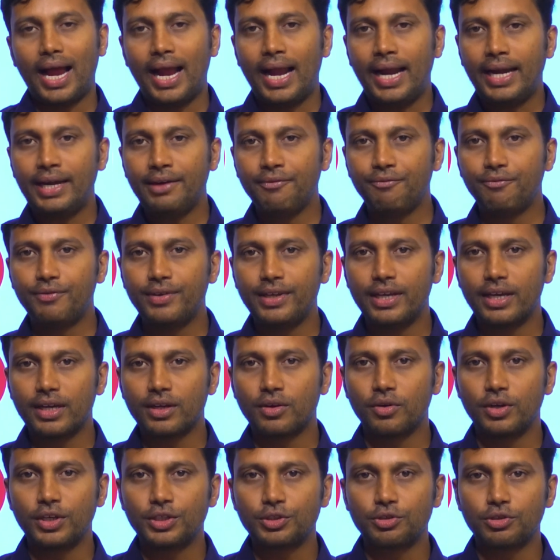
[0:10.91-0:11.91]
and we
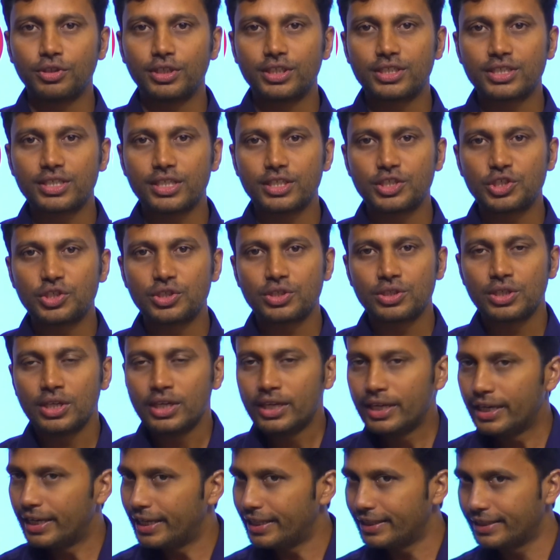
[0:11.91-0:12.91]
are going to discuss
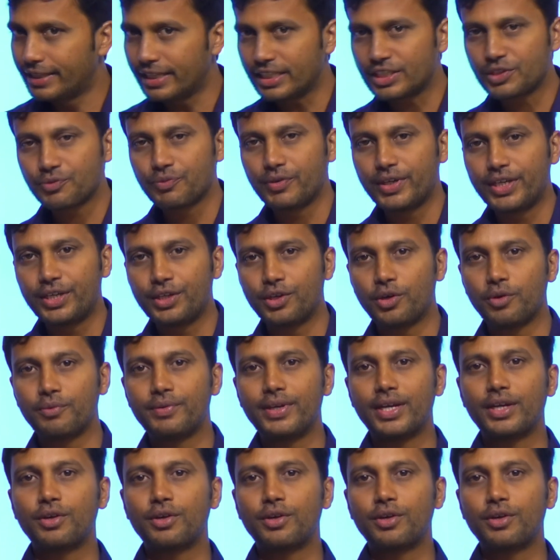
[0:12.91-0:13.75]
in this video,